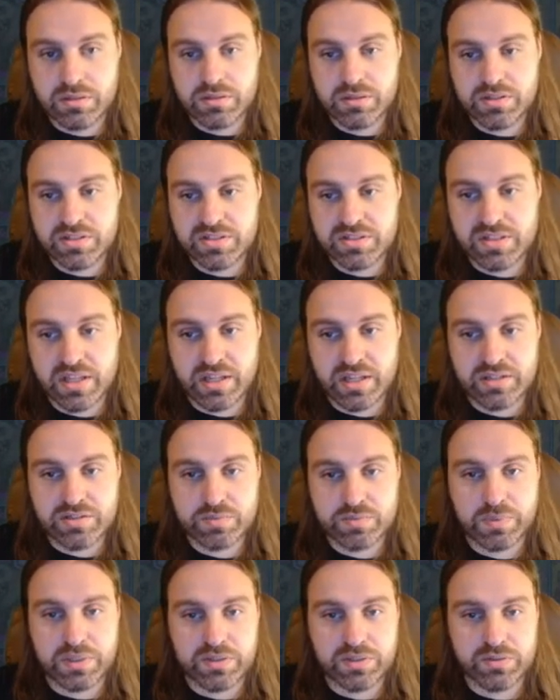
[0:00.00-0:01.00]
stats
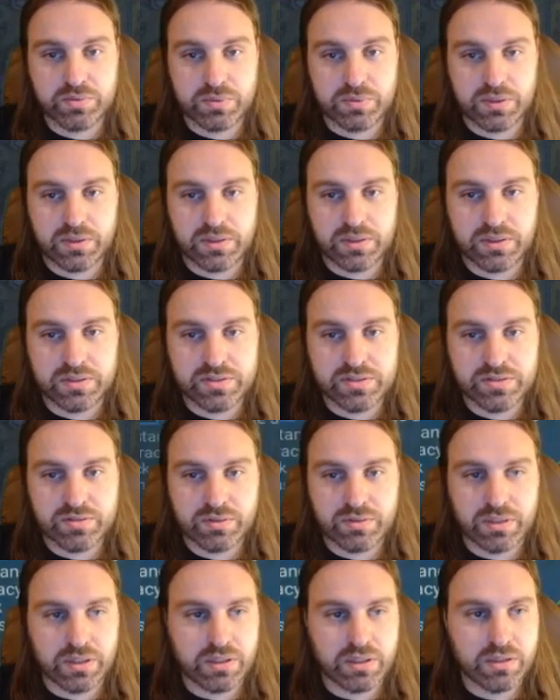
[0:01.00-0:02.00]
by doing this,
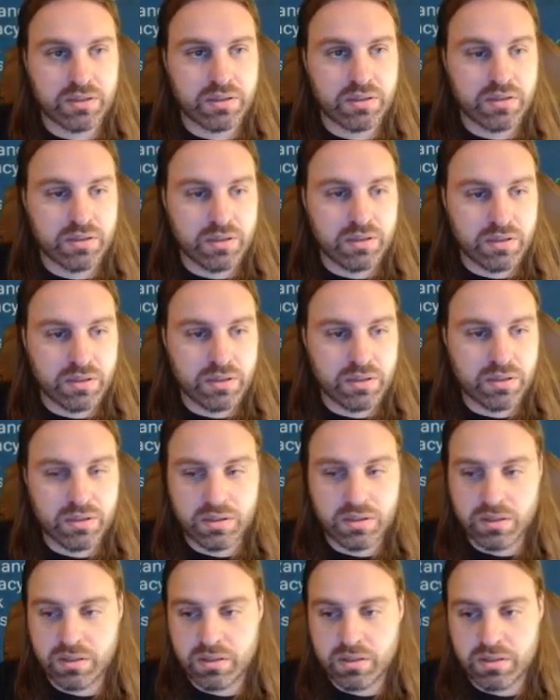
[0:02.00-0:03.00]
okay?
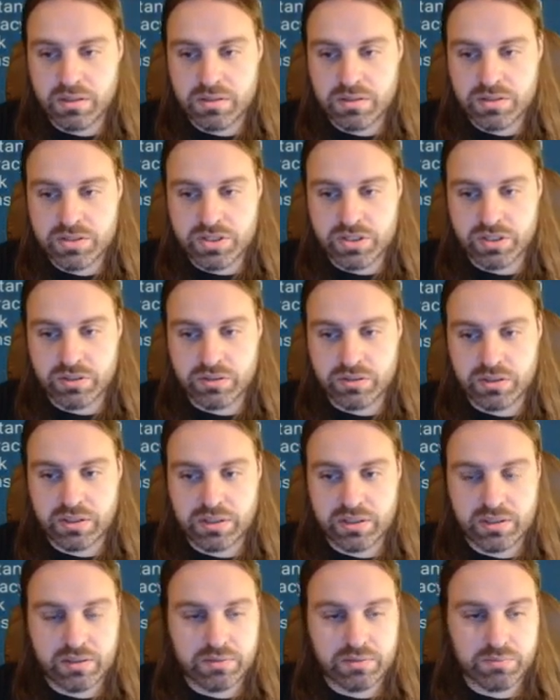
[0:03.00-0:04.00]
She could have
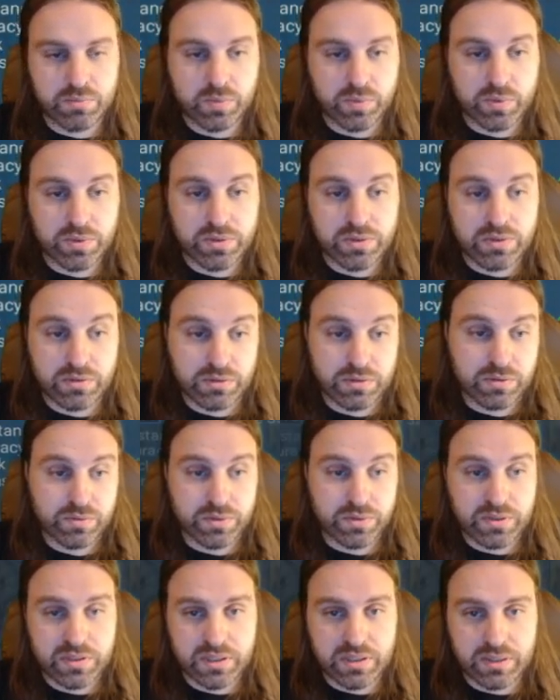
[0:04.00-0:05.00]
had more
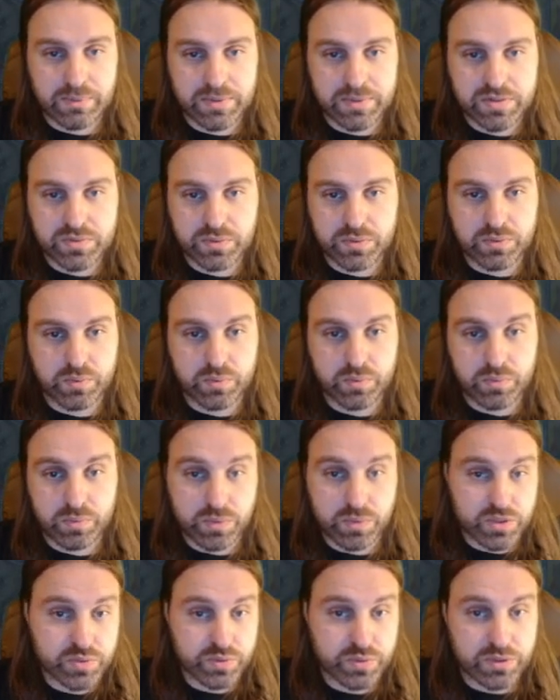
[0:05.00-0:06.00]
crit damage,
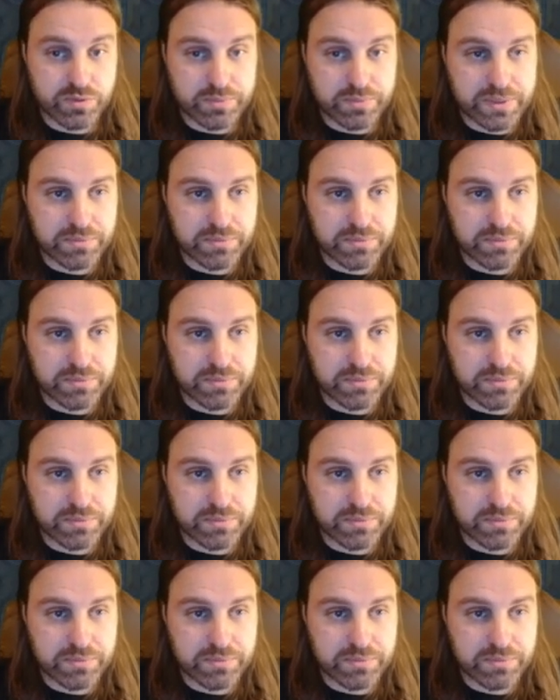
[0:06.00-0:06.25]
which would have been